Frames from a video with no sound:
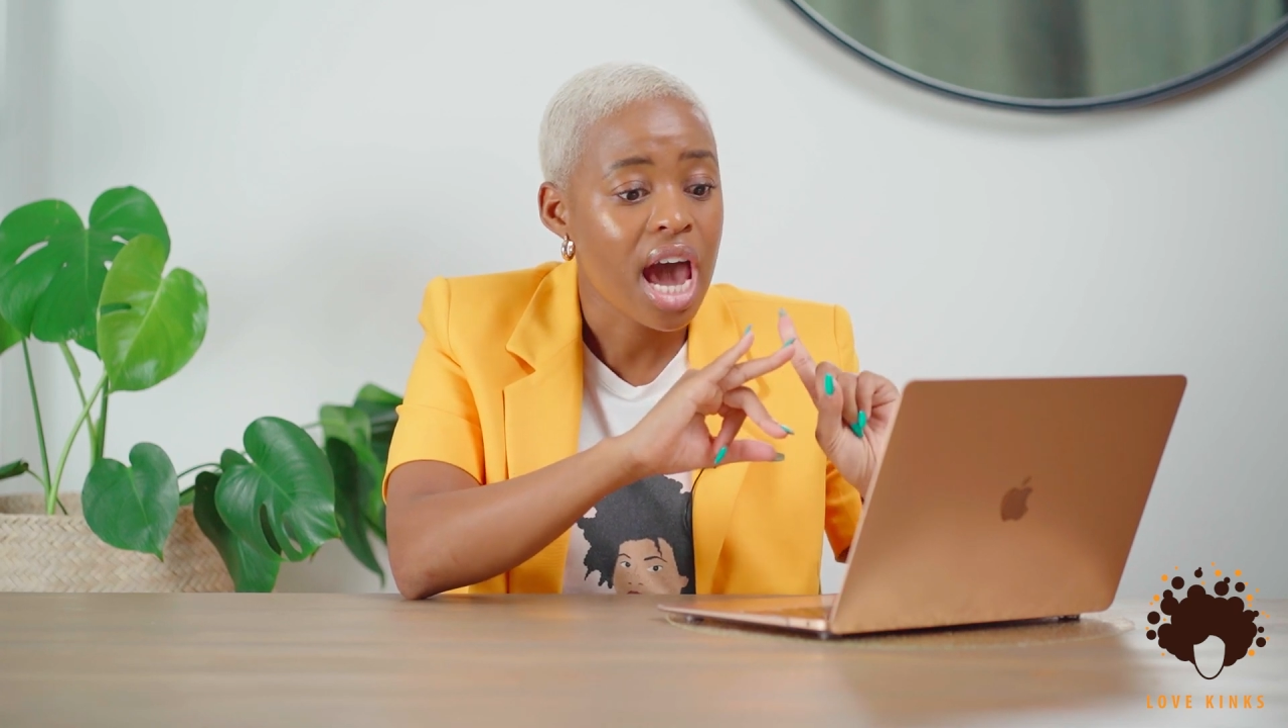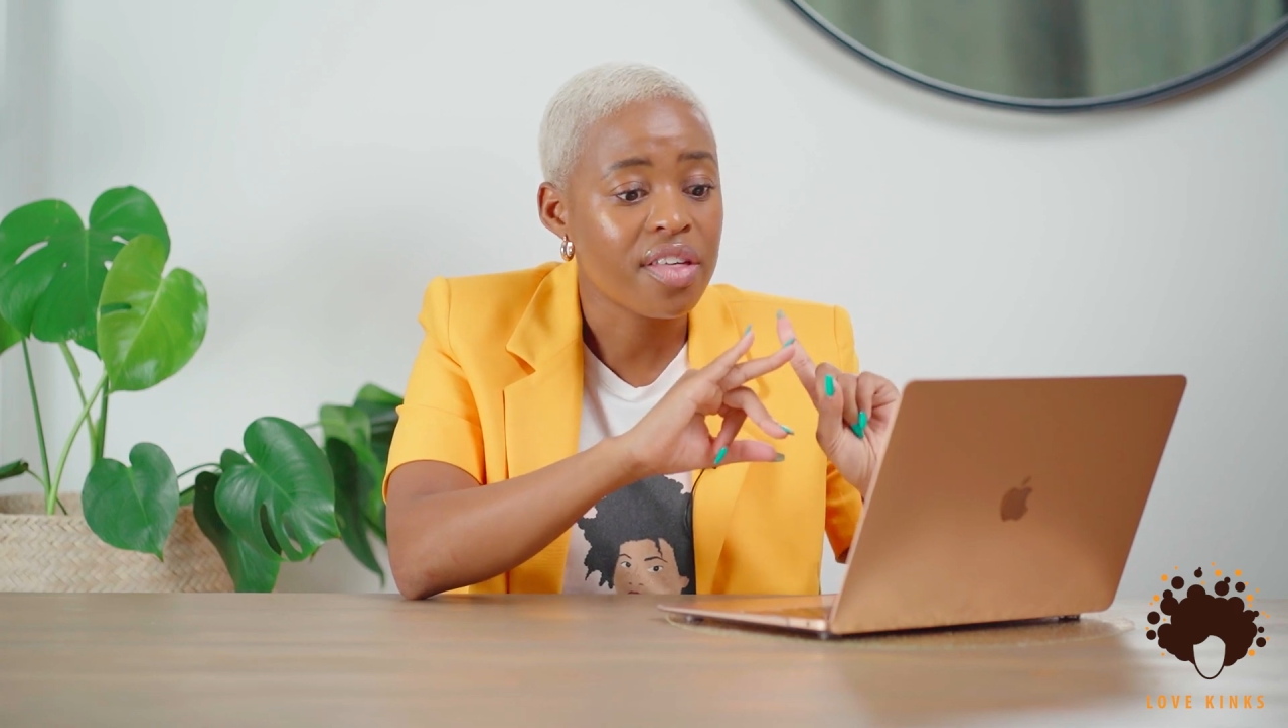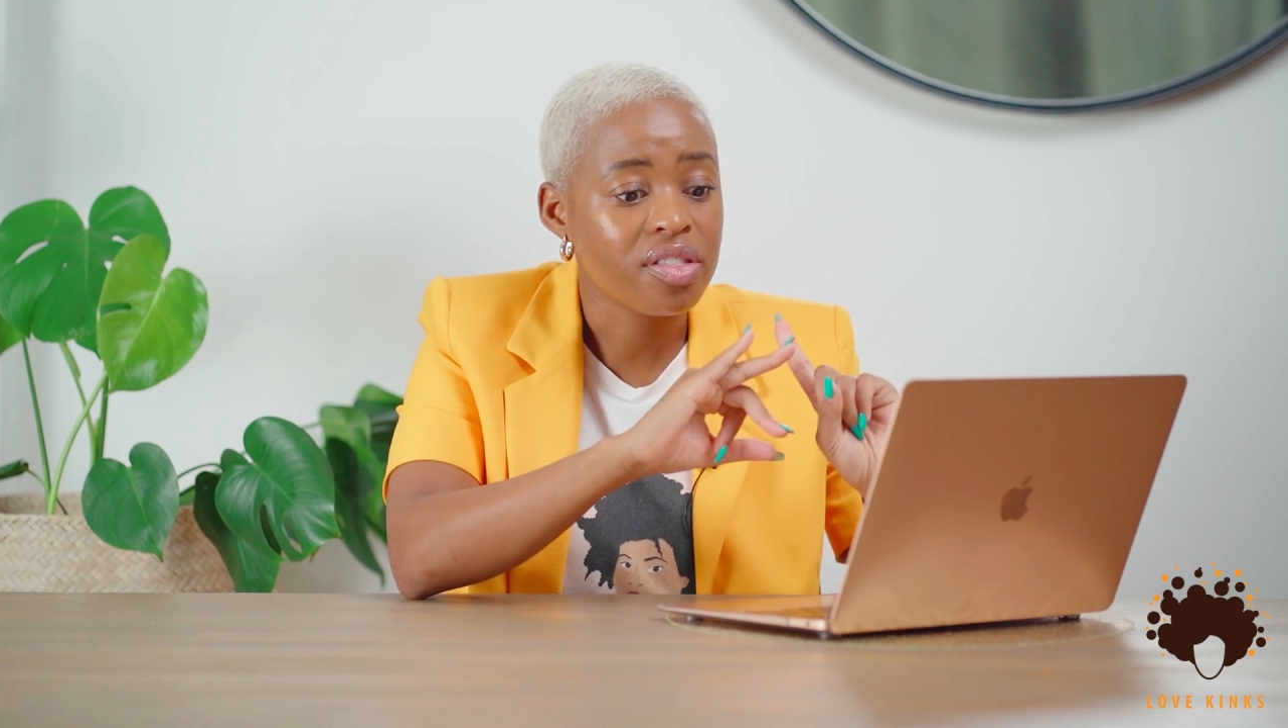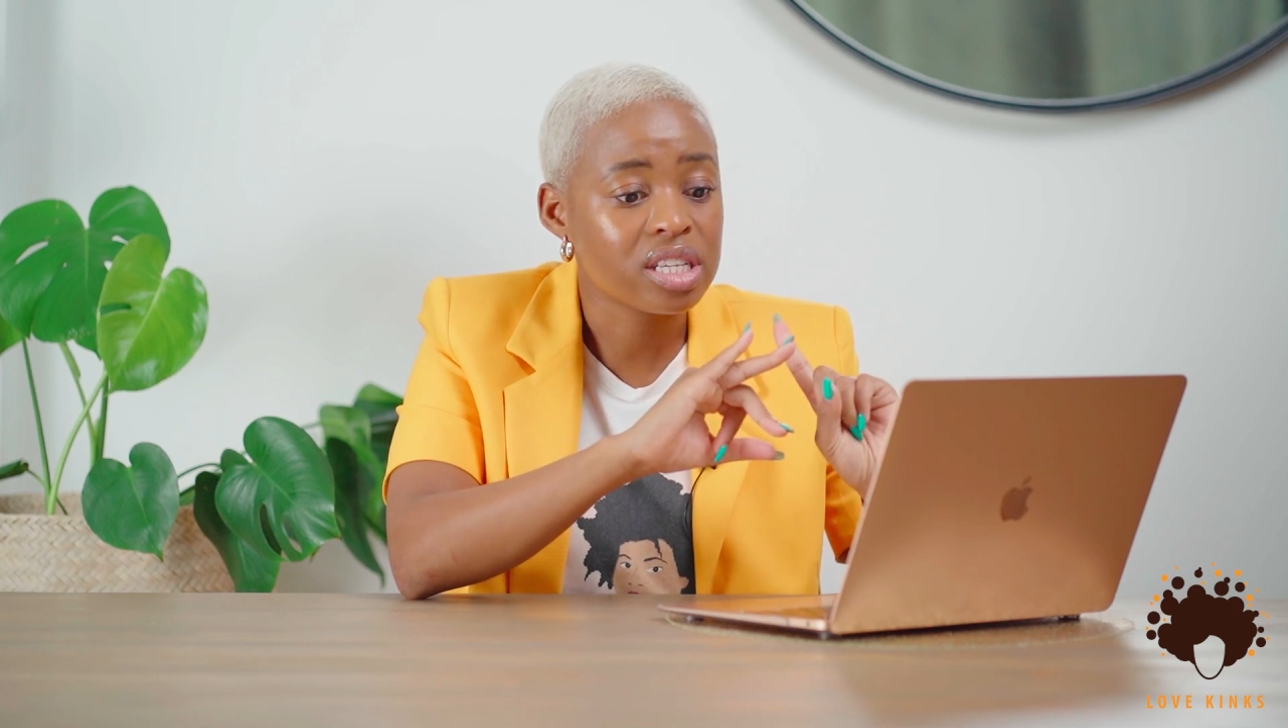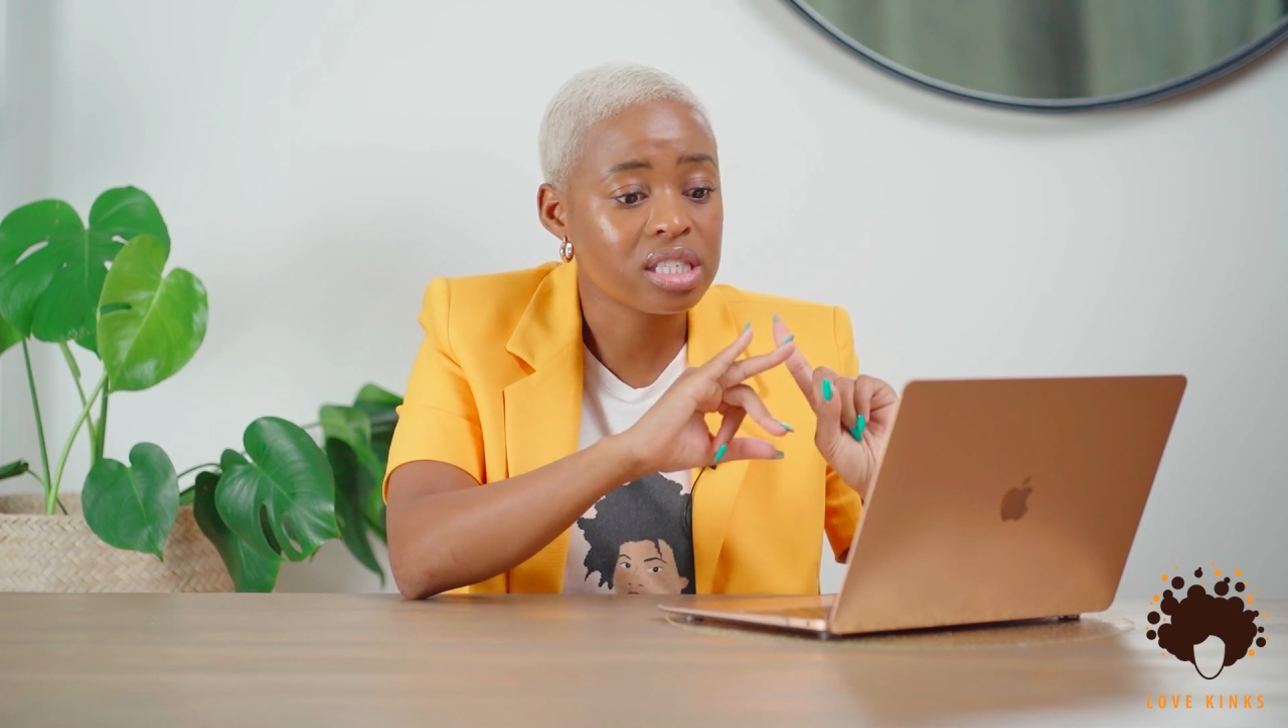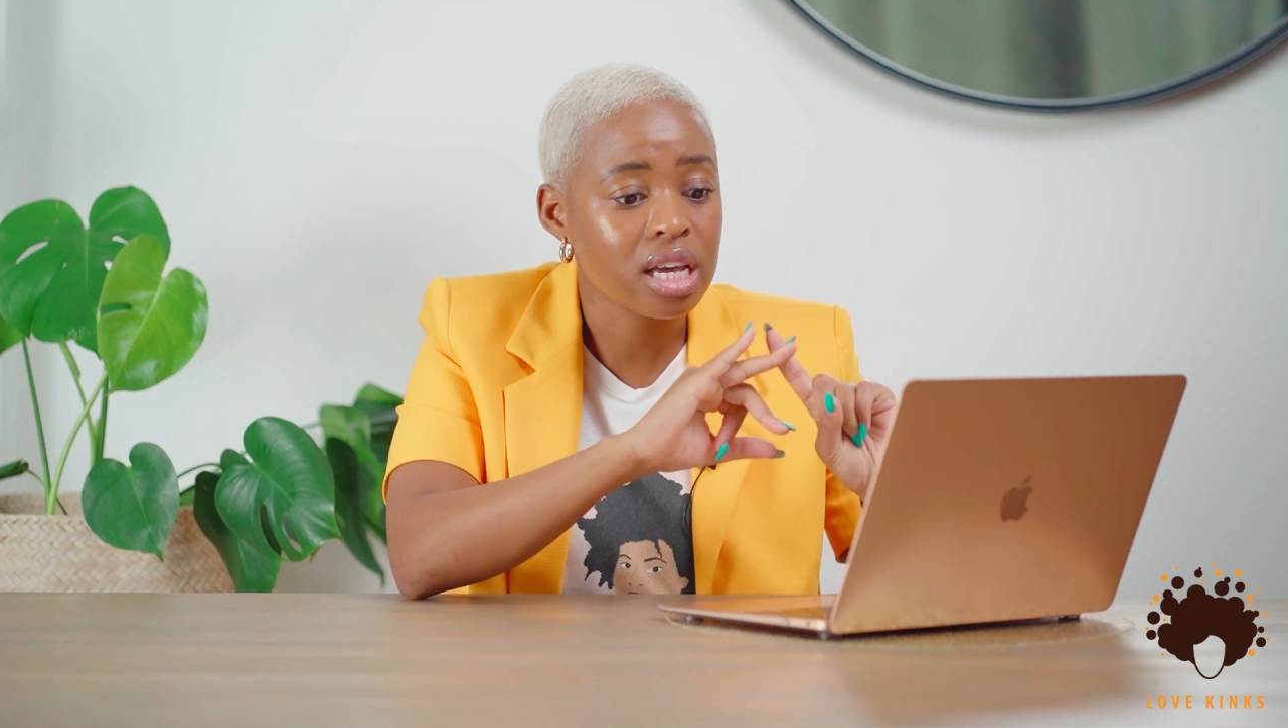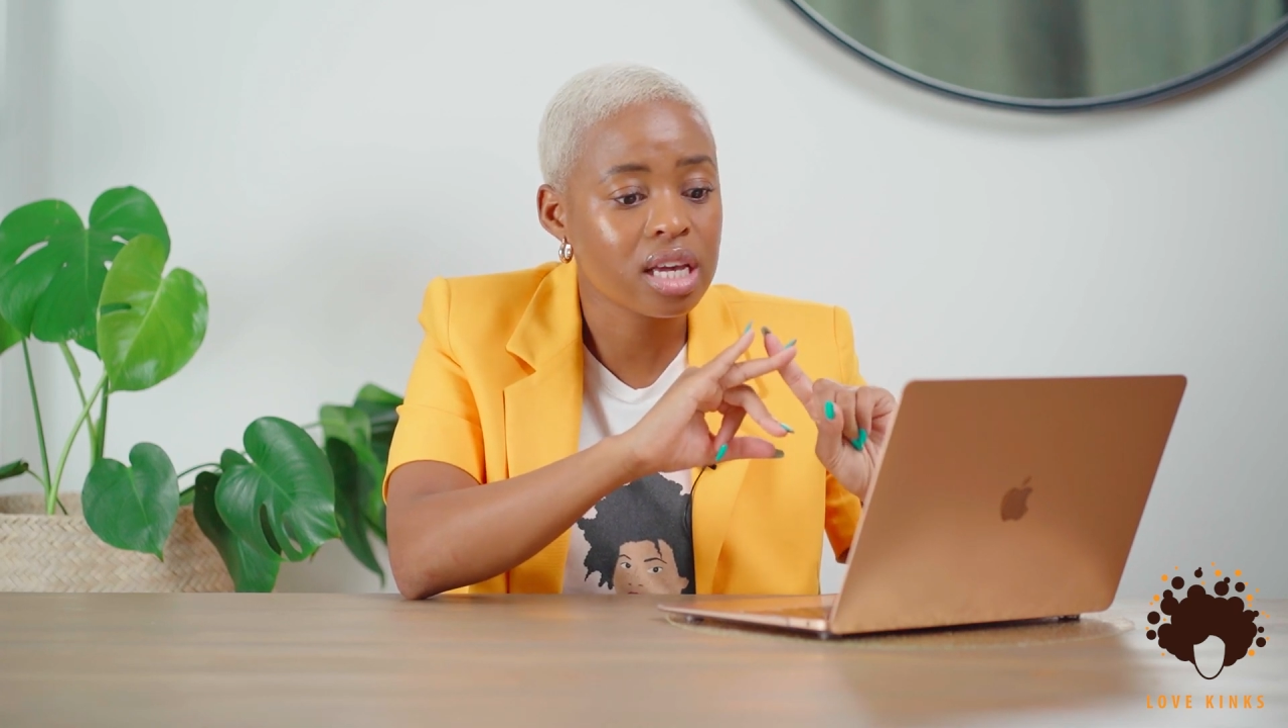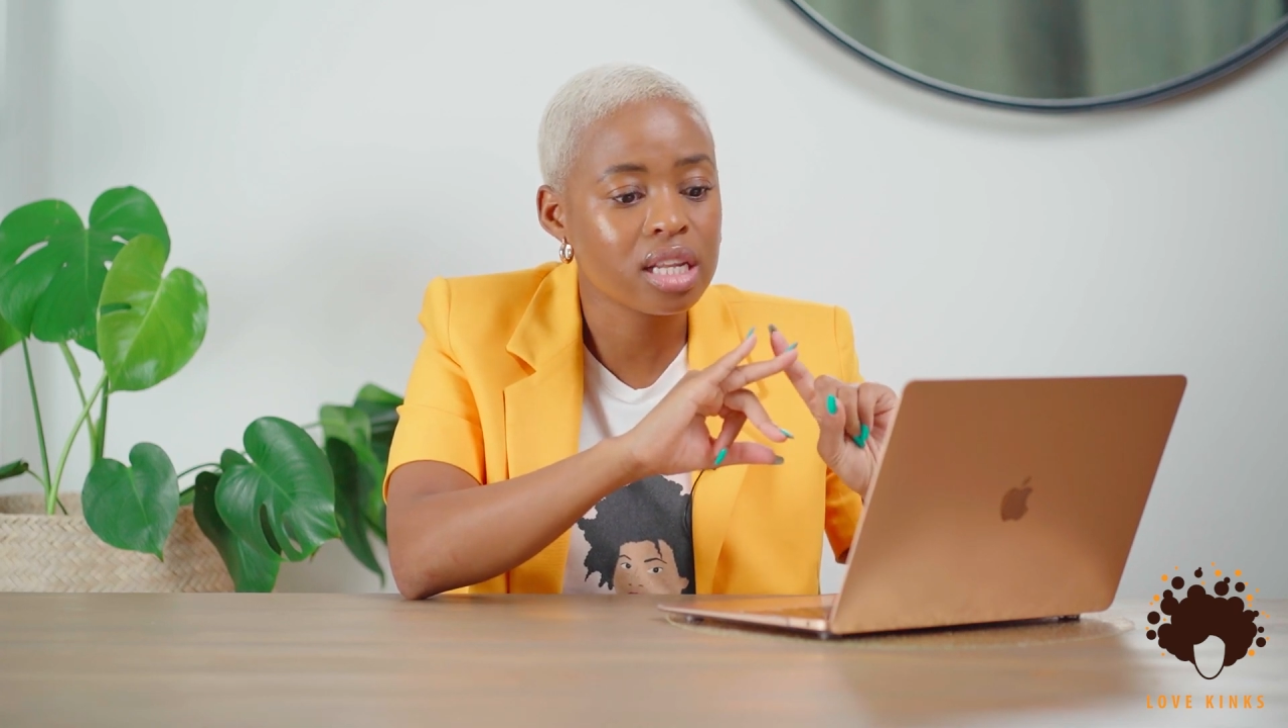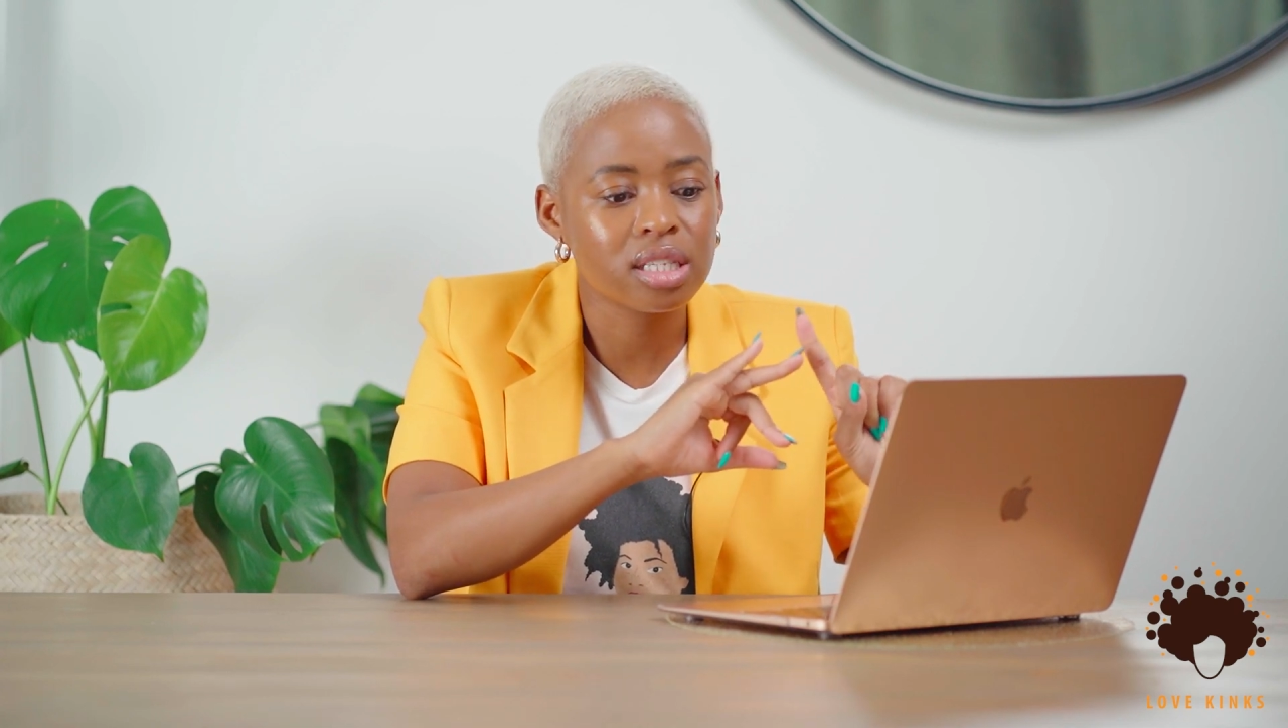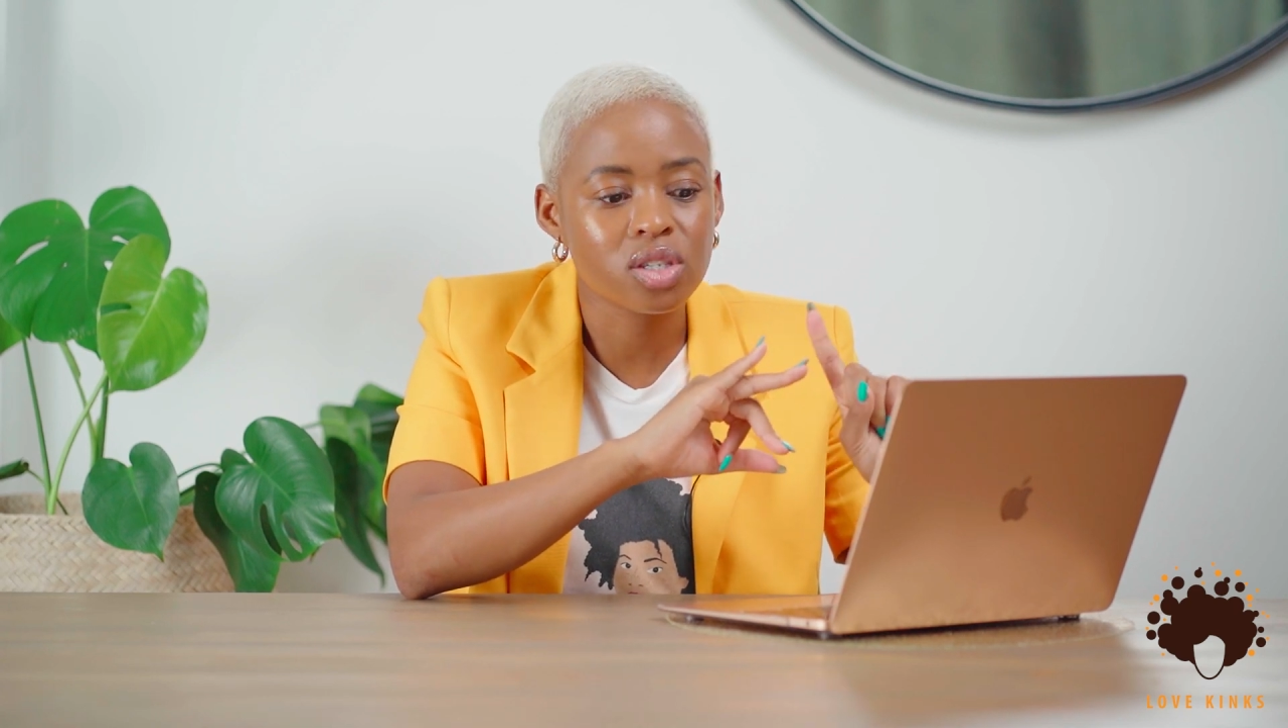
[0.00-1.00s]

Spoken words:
And then the second